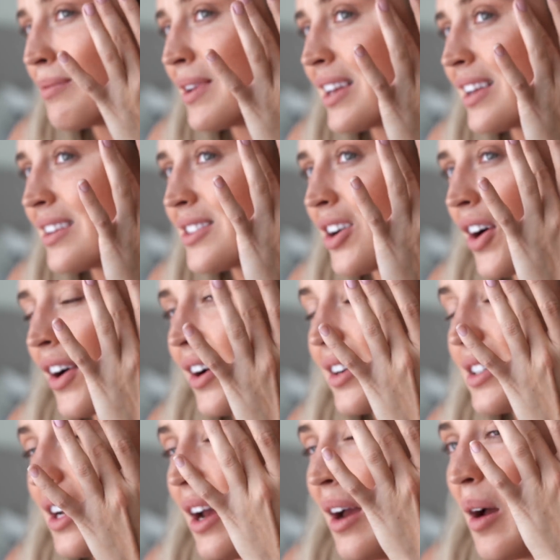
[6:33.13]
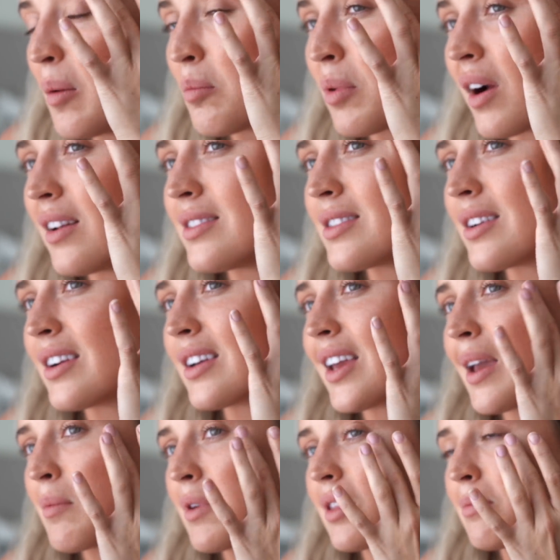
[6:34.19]
a mini Tarte bronzer. It
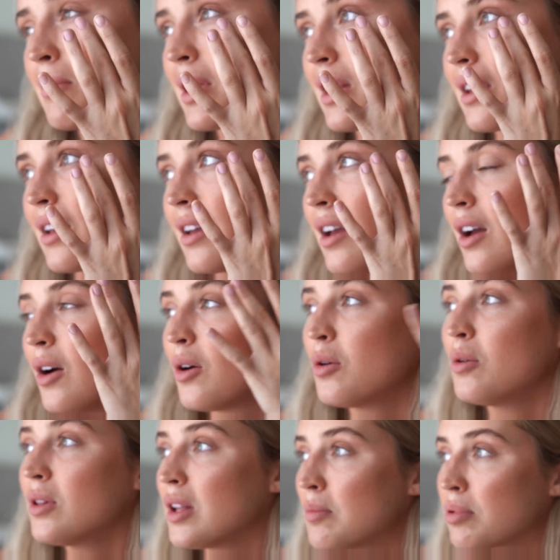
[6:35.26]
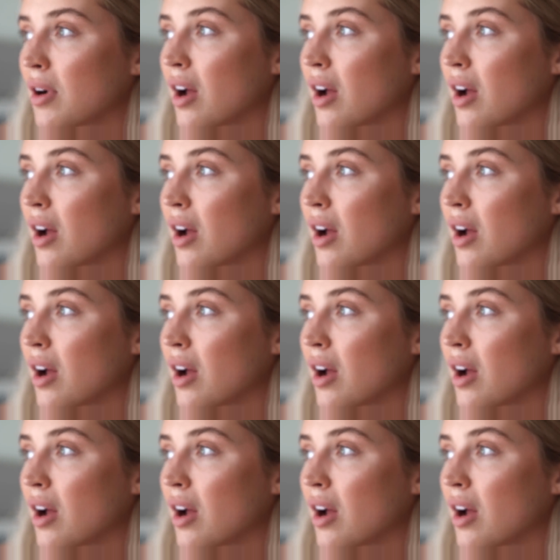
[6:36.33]
came with a mini Hoola